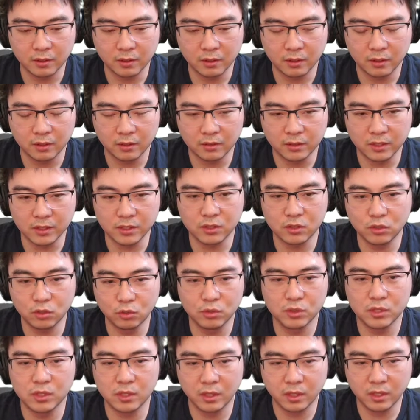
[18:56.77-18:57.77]
these
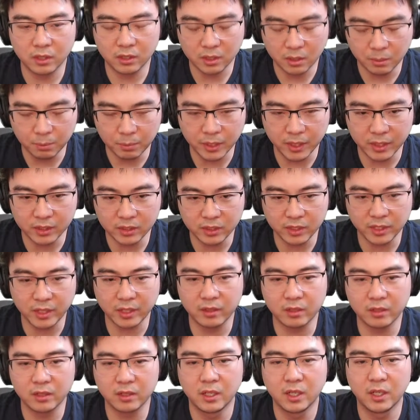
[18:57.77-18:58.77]
two combined
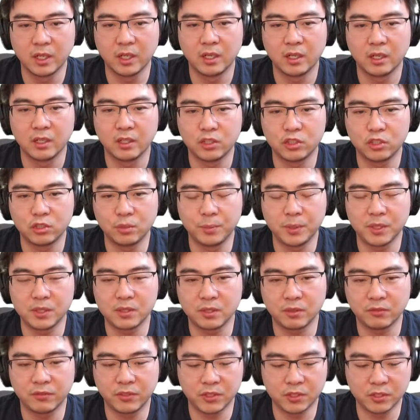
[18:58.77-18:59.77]
together should be
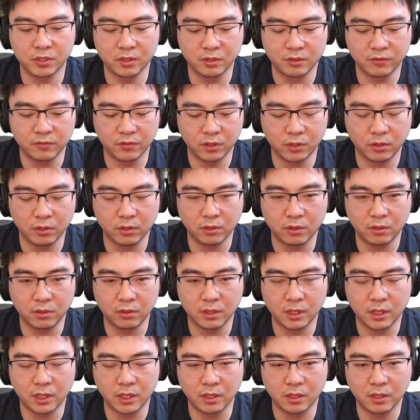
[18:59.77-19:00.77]
sufficient for
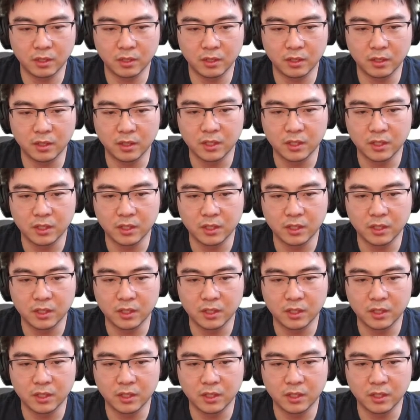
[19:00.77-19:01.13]
your